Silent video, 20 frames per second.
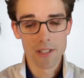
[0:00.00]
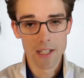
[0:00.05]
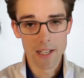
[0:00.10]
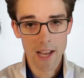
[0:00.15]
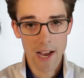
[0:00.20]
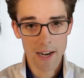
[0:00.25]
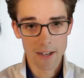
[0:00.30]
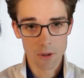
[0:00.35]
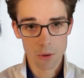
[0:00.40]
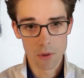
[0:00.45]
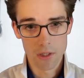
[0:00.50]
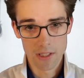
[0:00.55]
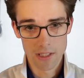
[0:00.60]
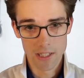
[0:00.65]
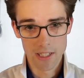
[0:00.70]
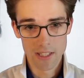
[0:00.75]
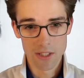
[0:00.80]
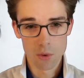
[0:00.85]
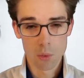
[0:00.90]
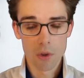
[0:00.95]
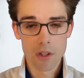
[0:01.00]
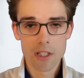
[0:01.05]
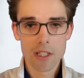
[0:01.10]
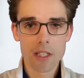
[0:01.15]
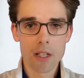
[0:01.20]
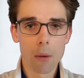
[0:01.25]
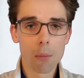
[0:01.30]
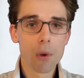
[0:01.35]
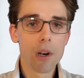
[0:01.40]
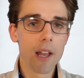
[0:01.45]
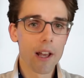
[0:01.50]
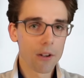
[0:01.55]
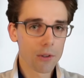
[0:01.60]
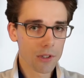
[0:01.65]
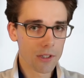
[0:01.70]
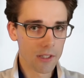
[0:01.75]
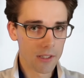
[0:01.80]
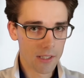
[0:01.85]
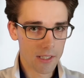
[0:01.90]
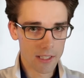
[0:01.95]
inadequacies with someone
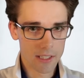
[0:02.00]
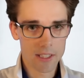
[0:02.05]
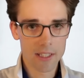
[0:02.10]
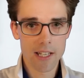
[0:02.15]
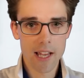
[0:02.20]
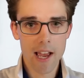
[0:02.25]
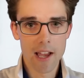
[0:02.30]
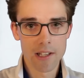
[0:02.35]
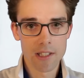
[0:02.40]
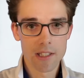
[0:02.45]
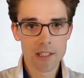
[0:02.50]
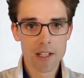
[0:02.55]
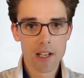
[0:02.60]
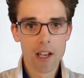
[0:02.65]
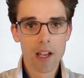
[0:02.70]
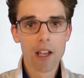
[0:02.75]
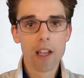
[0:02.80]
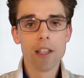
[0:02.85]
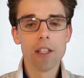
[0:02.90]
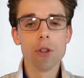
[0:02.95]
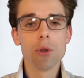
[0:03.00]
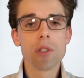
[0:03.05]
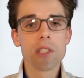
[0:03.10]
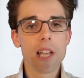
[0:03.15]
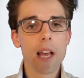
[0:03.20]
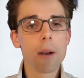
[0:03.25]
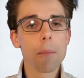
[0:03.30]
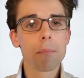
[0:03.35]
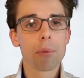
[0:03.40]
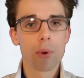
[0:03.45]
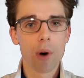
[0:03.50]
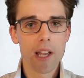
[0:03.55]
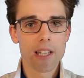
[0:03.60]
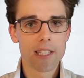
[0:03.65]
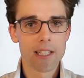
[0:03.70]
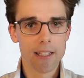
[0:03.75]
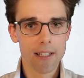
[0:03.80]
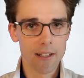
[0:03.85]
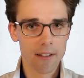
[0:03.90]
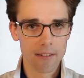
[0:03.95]
else's success, you set a
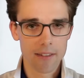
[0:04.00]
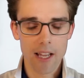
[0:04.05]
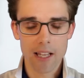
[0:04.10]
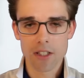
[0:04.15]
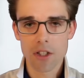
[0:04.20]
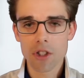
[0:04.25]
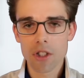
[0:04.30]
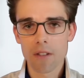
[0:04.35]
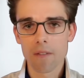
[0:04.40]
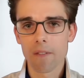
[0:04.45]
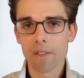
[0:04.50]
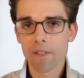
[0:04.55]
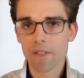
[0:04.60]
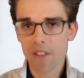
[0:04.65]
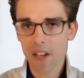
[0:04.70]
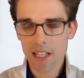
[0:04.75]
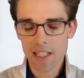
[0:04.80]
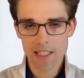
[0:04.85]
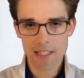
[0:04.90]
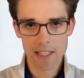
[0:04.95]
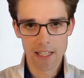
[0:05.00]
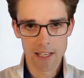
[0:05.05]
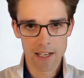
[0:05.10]
precedent that doesn't fix the